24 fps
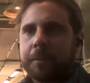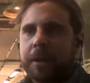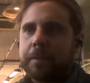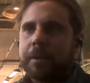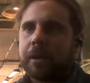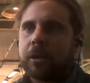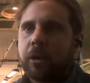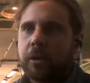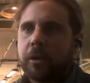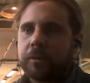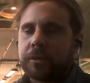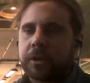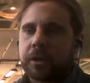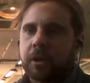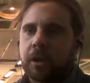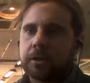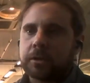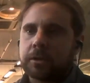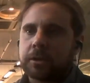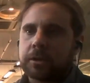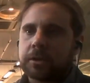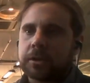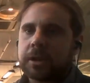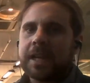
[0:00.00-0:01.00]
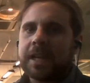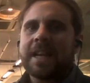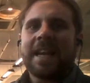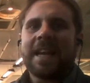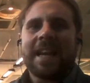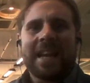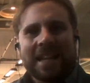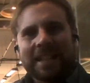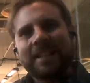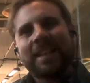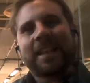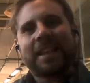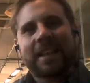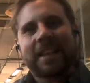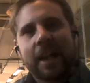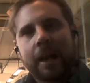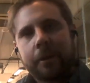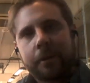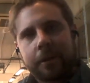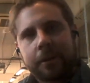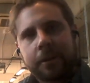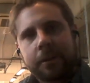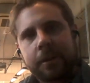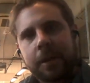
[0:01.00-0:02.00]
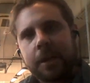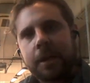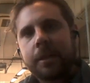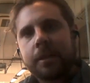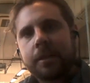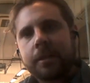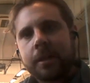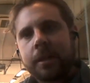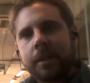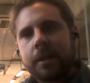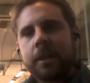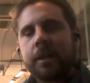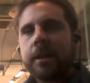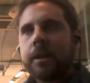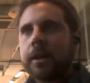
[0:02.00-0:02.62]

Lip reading: And people often ask us, is it guaranteed?